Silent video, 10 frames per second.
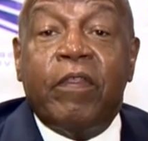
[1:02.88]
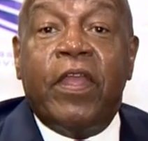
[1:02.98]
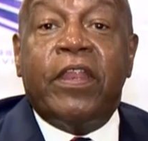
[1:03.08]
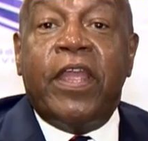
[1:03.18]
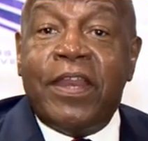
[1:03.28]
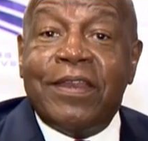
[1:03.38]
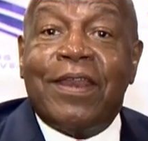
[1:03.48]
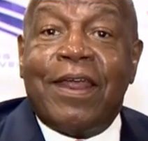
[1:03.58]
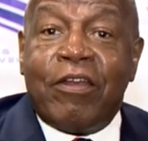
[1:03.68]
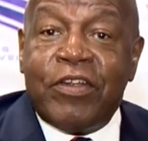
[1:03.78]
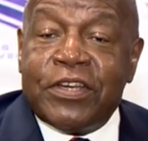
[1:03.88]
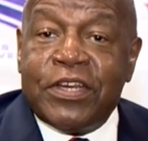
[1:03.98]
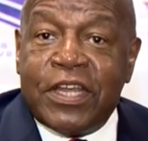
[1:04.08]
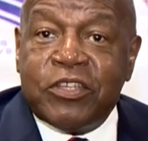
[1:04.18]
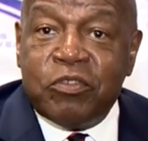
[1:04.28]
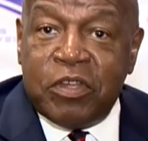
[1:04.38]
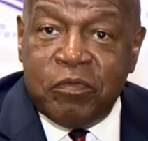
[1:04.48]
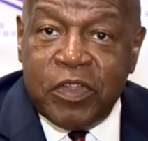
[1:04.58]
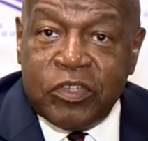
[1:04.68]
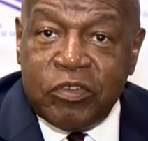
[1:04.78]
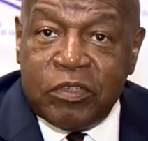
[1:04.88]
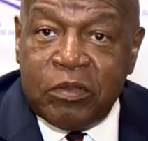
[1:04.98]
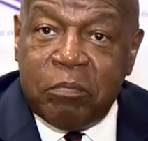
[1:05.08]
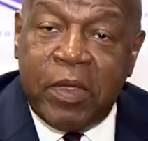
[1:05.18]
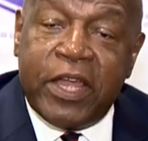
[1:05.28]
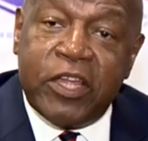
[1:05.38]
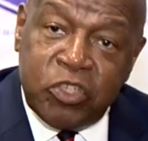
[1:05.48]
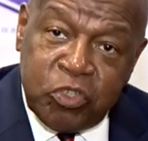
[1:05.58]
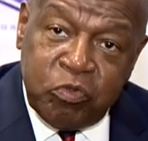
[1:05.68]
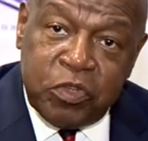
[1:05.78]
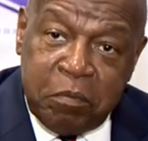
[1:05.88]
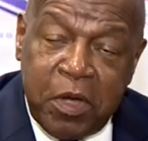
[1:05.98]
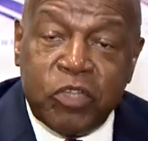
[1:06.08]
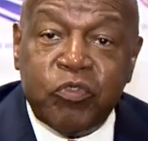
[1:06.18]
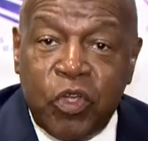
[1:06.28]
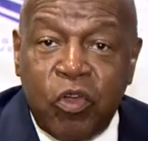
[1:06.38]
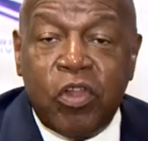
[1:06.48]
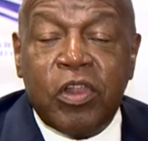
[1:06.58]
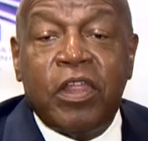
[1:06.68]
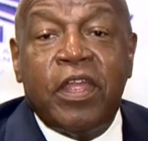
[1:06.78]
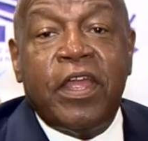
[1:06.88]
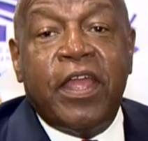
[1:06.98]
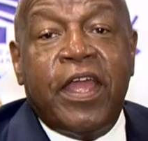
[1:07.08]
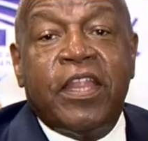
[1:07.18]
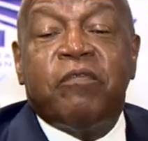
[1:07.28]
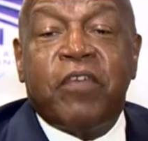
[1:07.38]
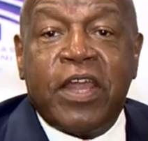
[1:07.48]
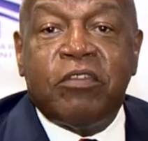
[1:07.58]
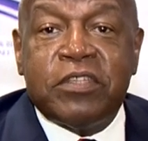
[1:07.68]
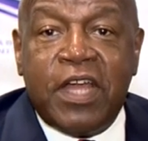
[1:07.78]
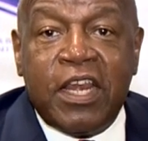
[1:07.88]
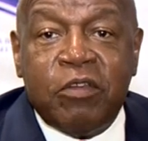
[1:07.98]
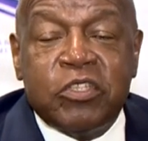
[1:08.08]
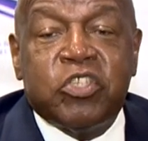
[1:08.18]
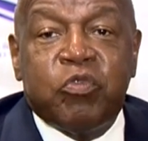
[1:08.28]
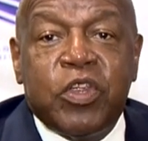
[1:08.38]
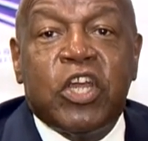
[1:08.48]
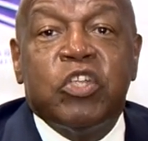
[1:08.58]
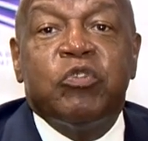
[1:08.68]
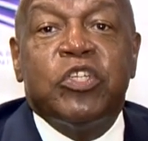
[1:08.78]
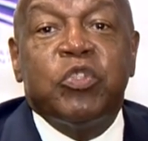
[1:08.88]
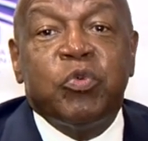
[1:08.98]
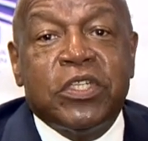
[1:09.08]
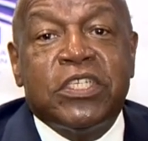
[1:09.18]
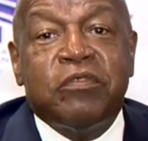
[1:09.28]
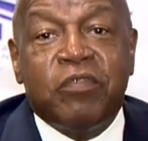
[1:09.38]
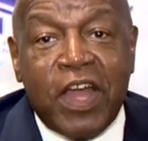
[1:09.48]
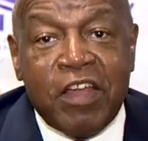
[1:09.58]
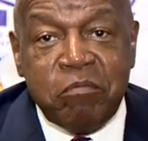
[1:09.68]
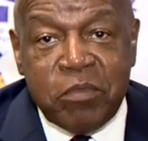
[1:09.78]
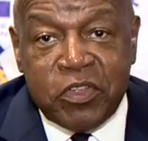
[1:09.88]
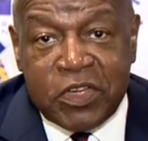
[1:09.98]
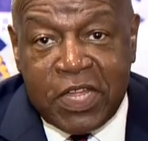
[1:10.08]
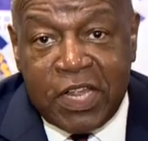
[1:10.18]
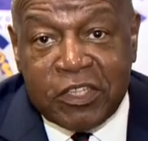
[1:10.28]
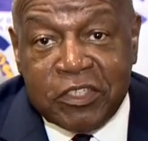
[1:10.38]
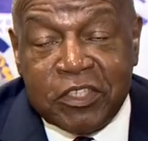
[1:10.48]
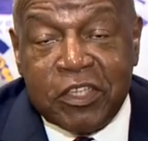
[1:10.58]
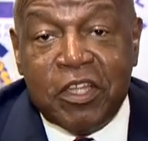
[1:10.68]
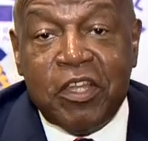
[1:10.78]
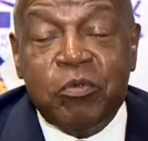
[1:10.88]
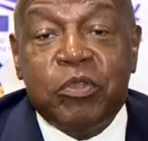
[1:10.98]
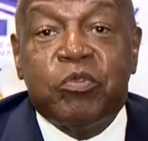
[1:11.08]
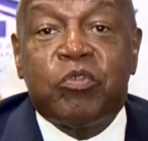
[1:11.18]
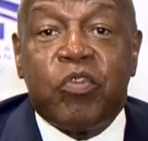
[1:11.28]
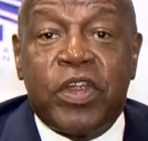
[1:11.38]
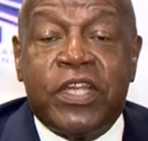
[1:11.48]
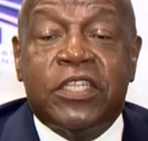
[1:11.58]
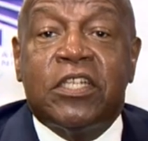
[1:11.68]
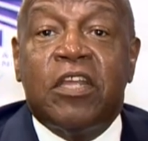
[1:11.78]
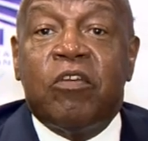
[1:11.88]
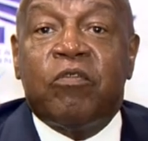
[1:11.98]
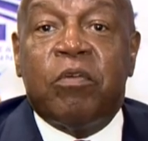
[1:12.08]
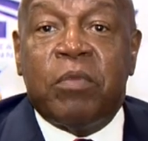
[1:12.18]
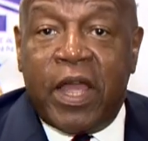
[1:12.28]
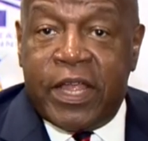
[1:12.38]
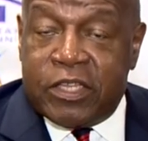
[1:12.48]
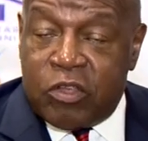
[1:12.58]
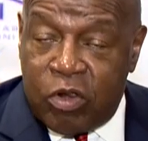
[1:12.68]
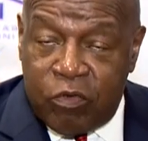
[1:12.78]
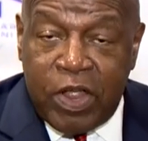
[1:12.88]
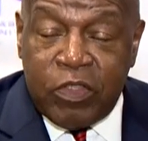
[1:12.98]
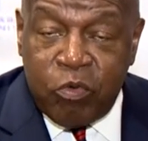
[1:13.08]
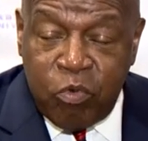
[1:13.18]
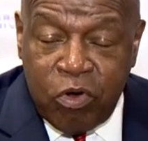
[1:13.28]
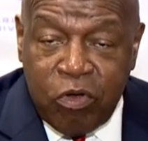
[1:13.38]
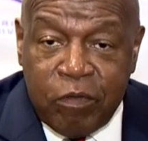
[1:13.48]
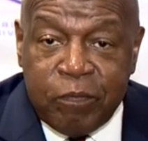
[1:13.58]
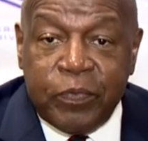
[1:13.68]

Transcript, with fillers: It ended at our international convention back in June in Montreal, and the final tally was $325 million, which was raised from lions all around the world.